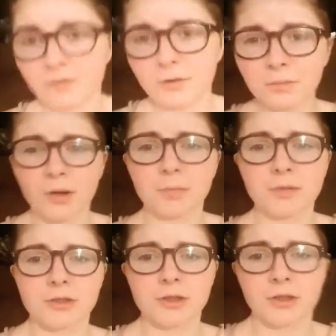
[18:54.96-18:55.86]
you a proper
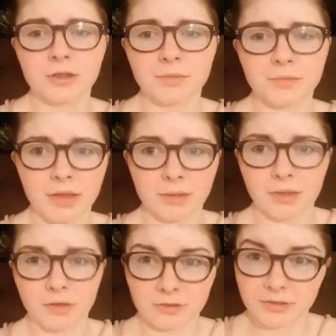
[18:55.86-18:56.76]
talk and my
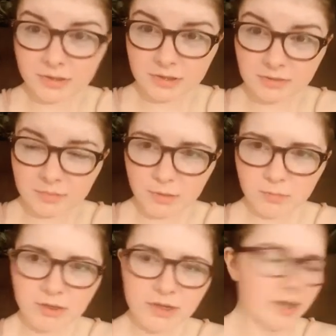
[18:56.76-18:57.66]
thoughts and stuff tomorrow
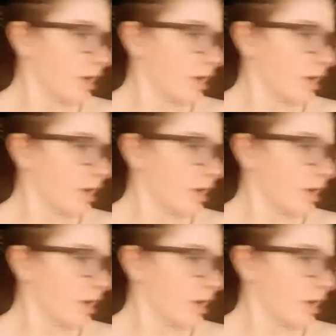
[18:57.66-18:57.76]
morning.